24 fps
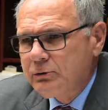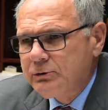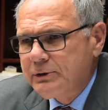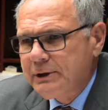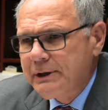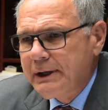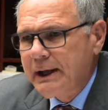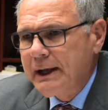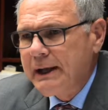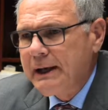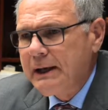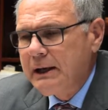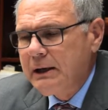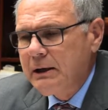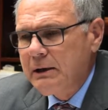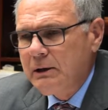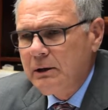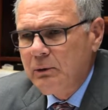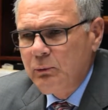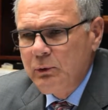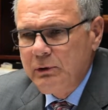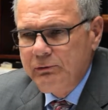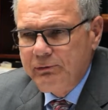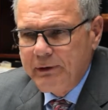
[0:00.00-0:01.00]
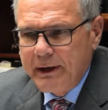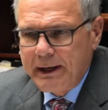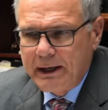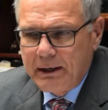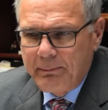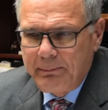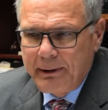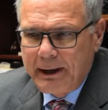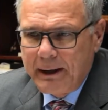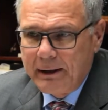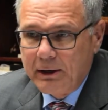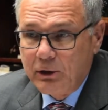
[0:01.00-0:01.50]
today uh, we've had
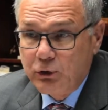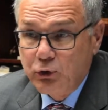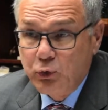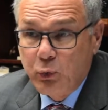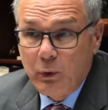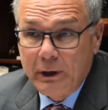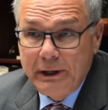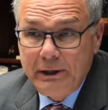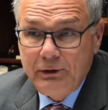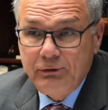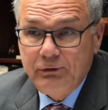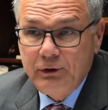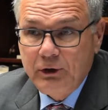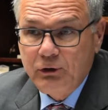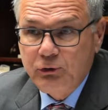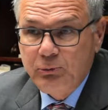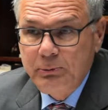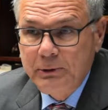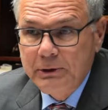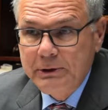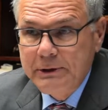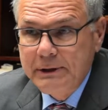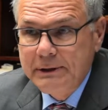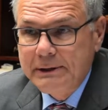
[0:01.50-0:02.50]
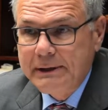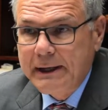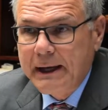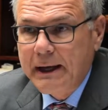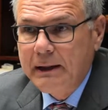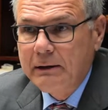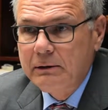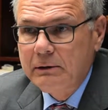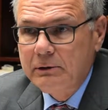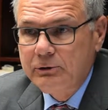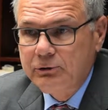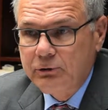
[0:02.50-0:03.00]
about a $26 million
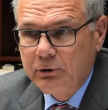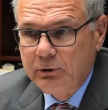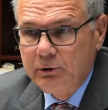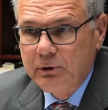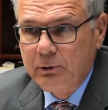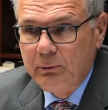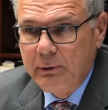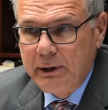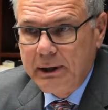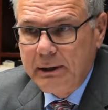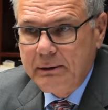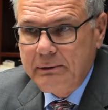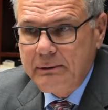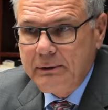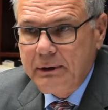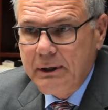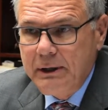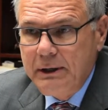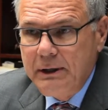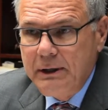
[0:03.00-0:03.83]
turnaround.